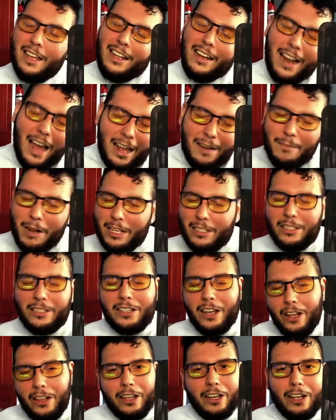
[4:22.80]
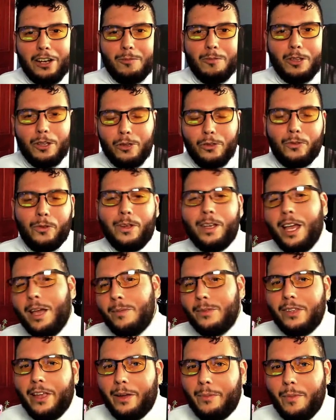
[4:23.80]
not necessarily going to be used for
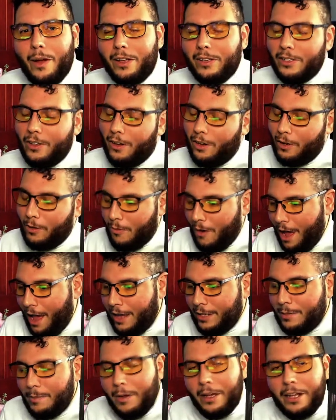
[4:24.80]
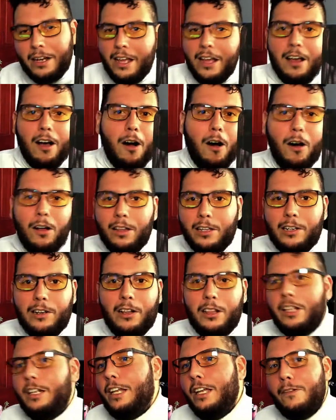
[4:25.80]
games like Monster Hunter Rise, but all in
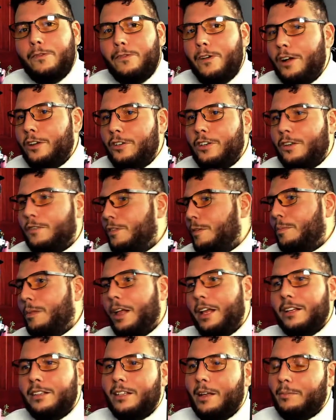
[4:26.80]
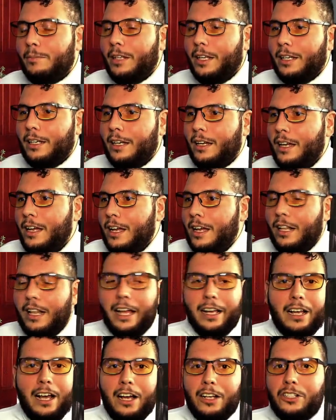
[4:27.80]
all a neat function if you're playing something
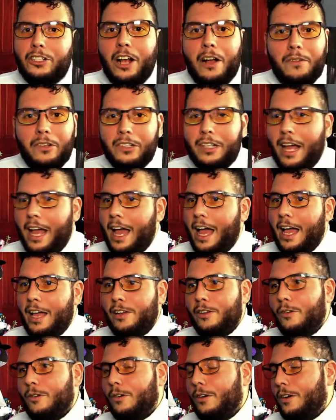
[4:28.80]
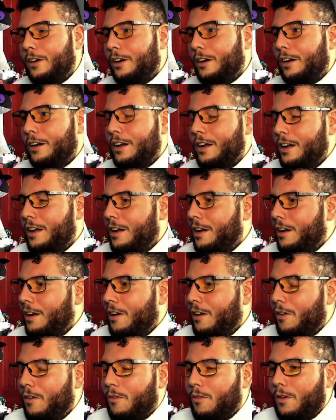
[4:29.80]
like a Shovel Knight or
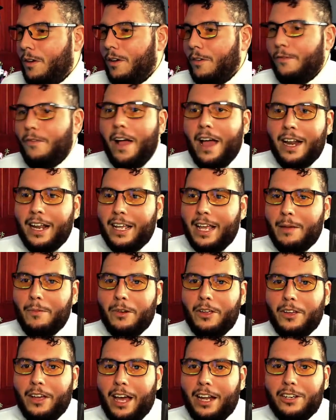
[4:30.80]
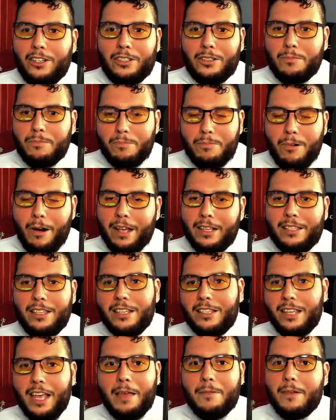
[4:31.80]
a fighting game where you got to just press the
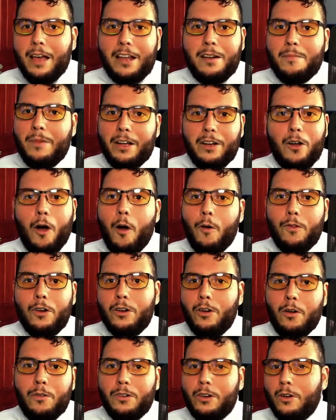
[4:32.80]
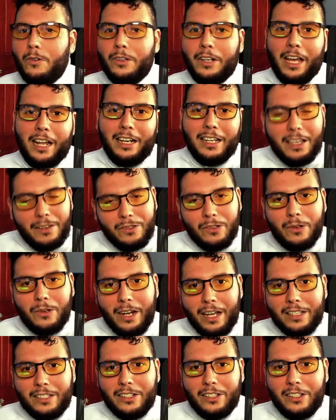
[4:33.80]
same kind of button over and over and over again. It gives you a
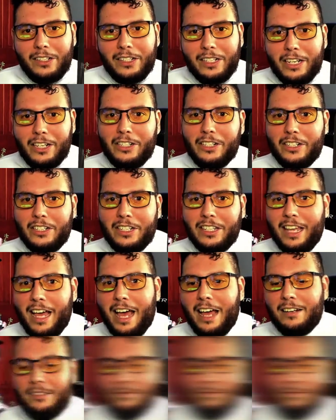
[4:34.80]
nice little addition to that.